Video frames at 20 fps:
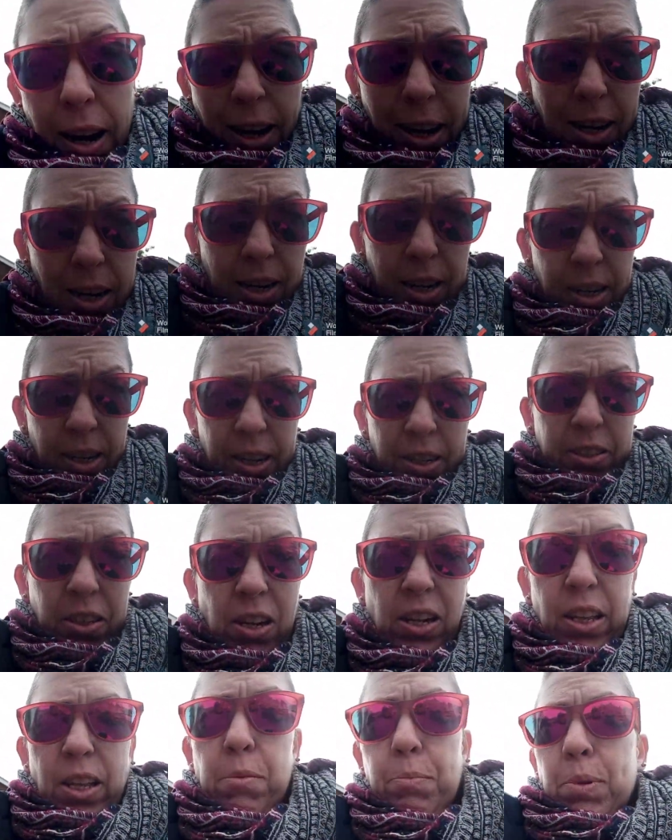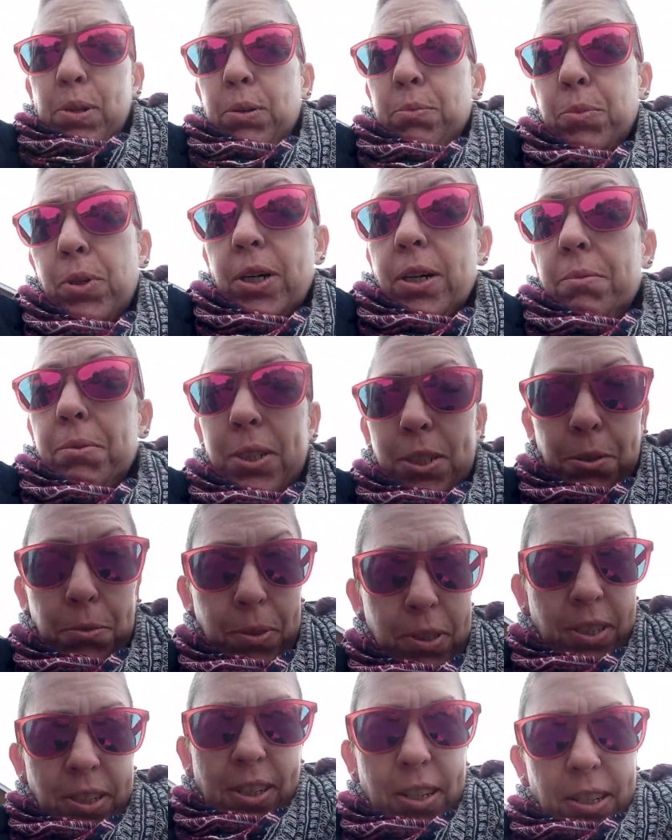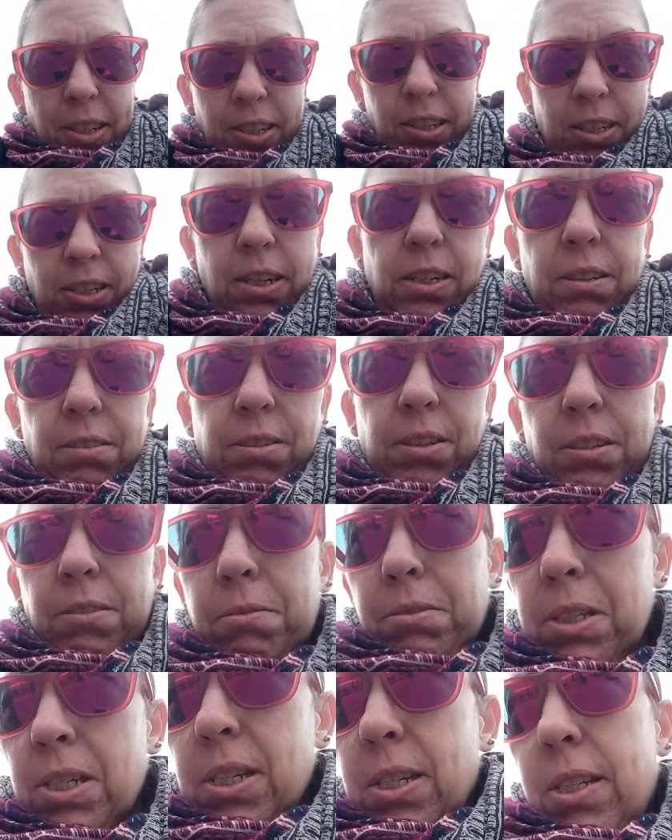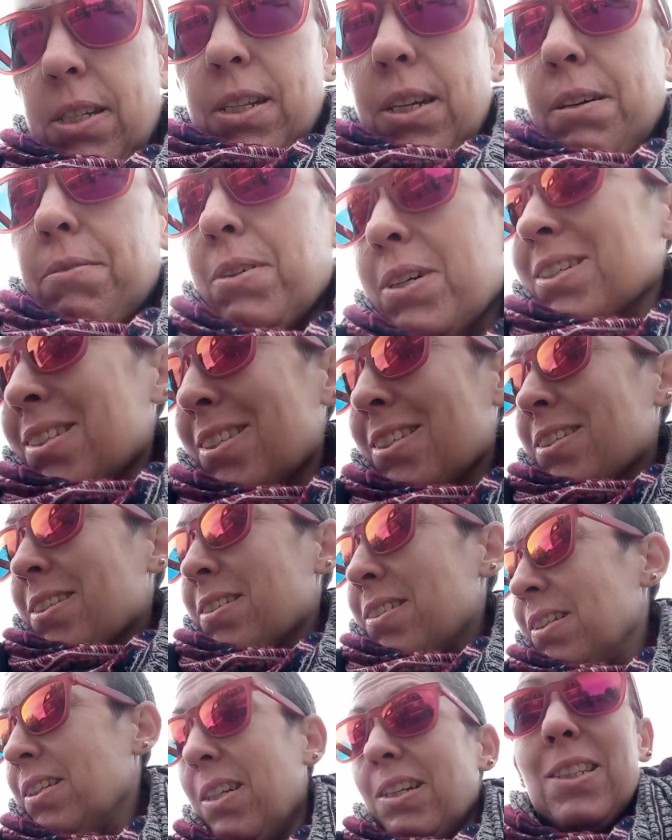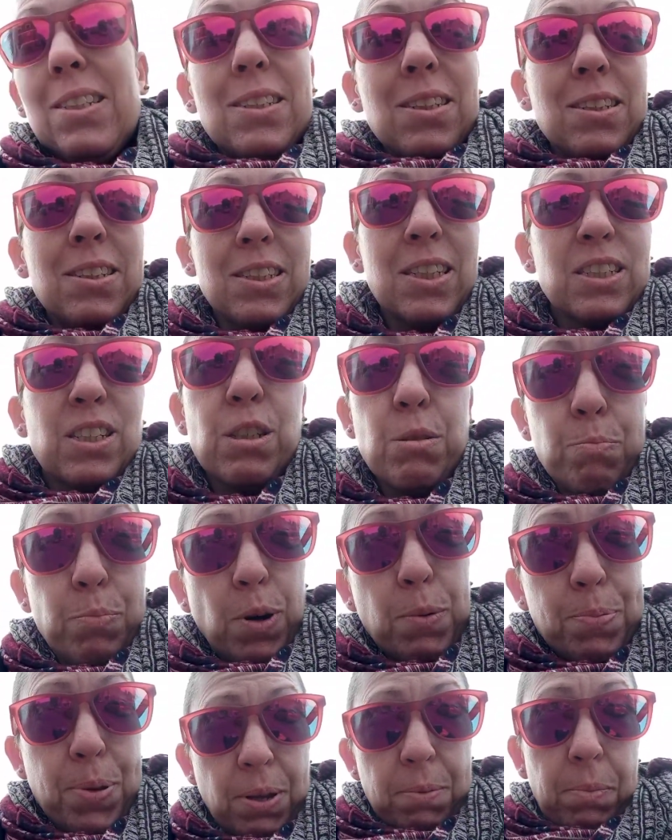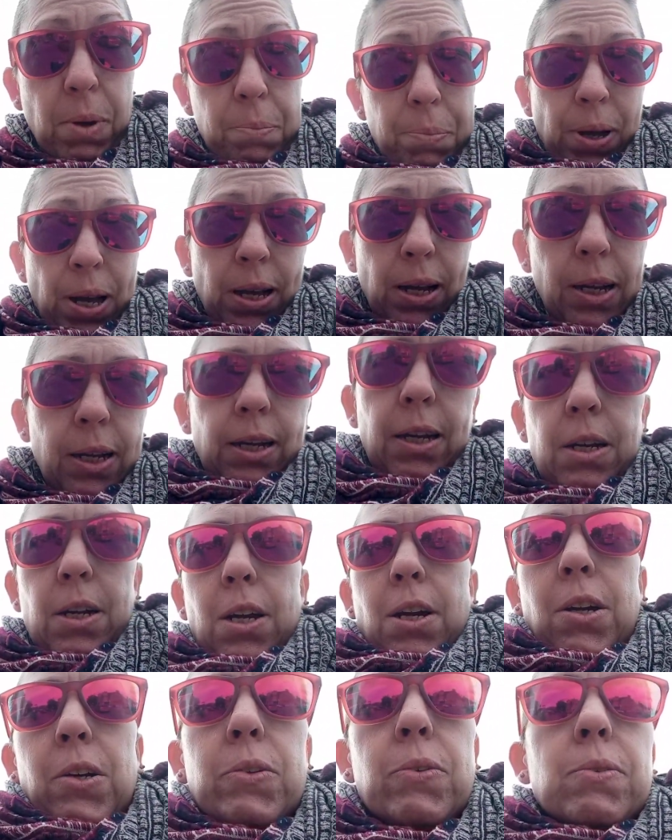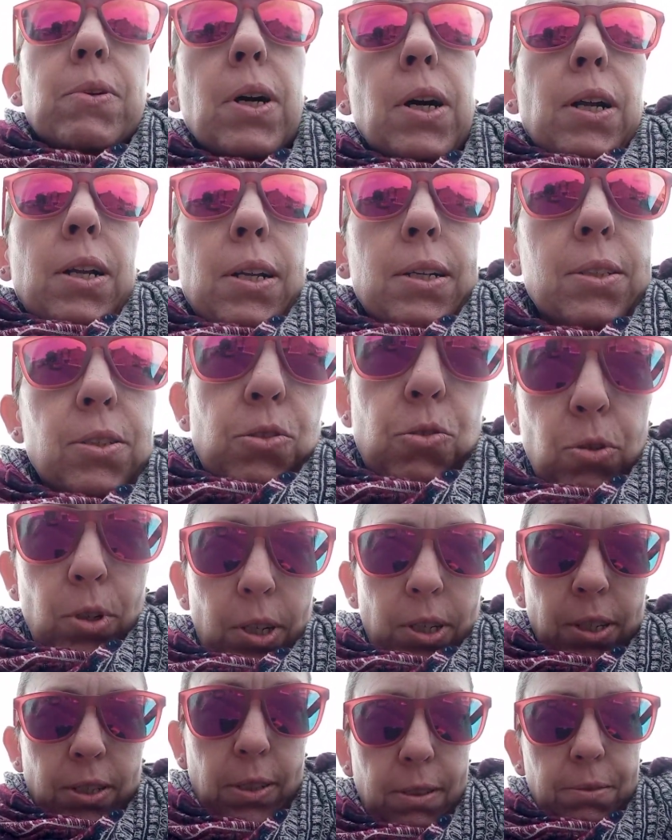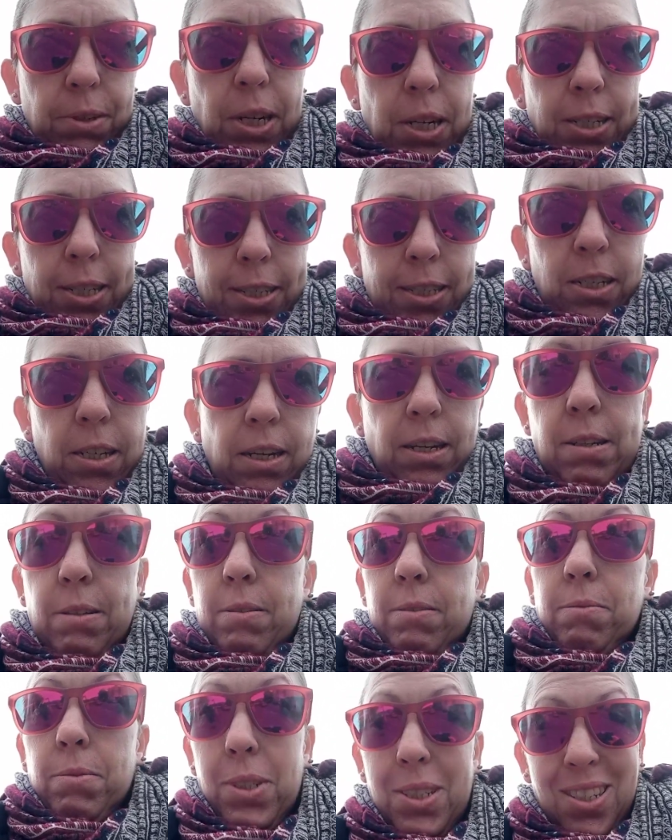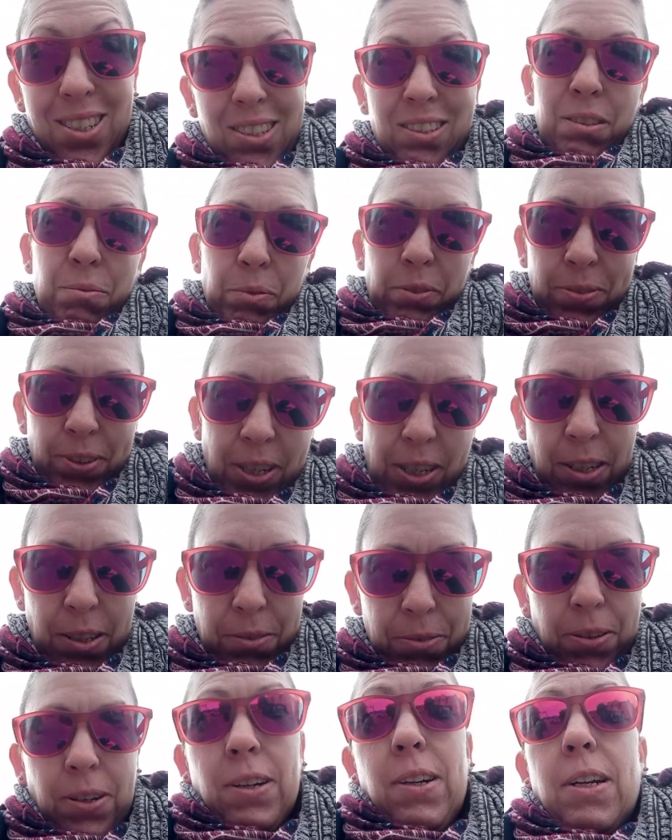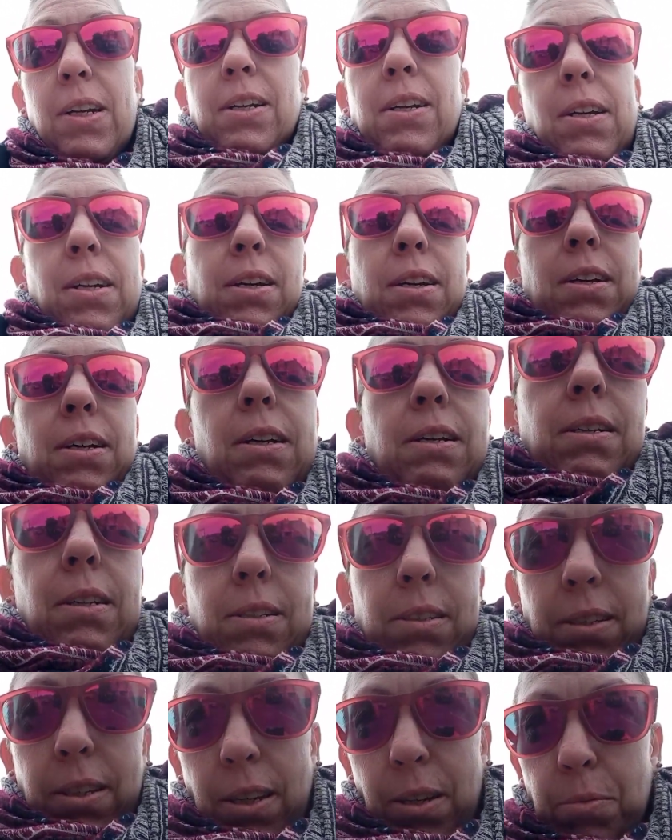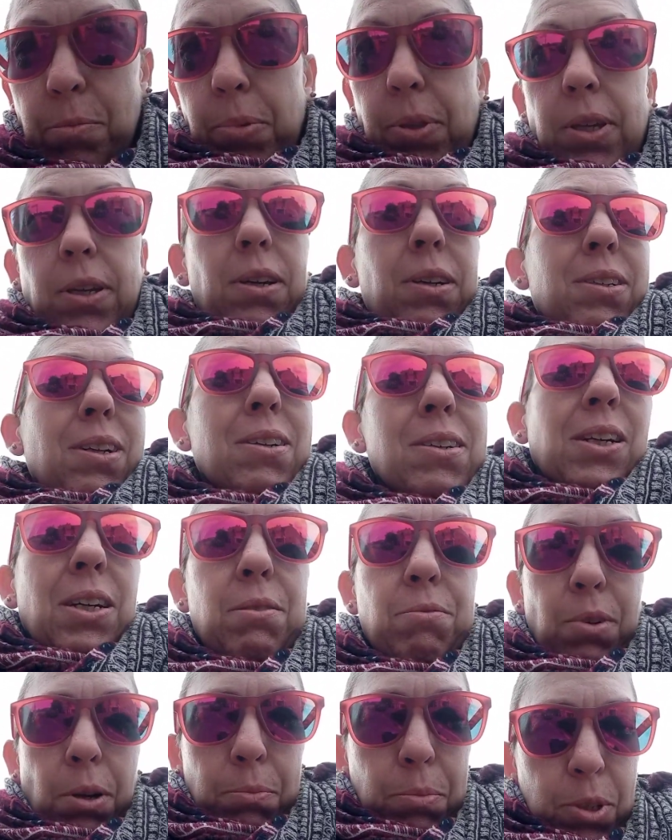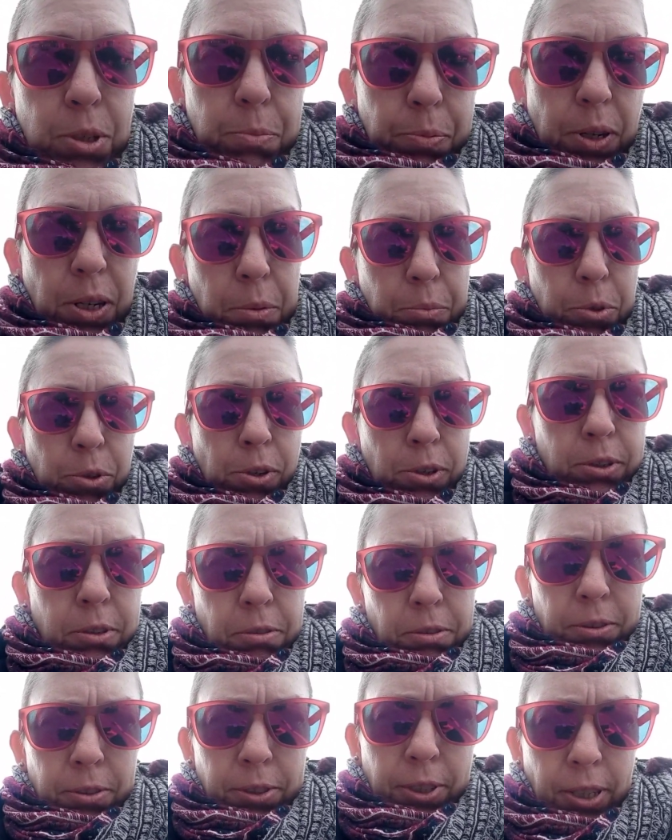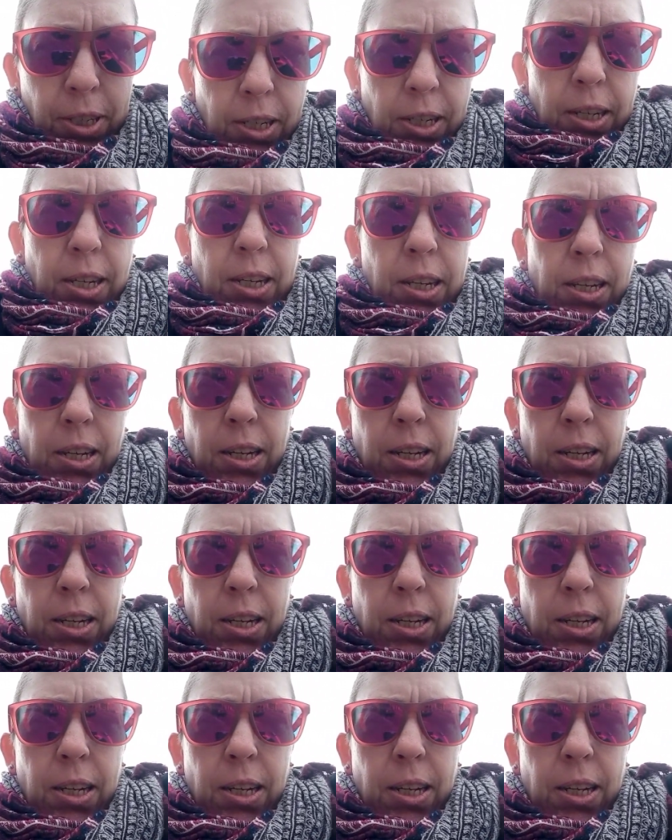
Because I like that blue and white Wedgwood. I'm going to resist that when it's little and just pop it in my bag. Right, let's try the other range, which is my fave. Let's hope that I don't get ruptured by any more Creuset.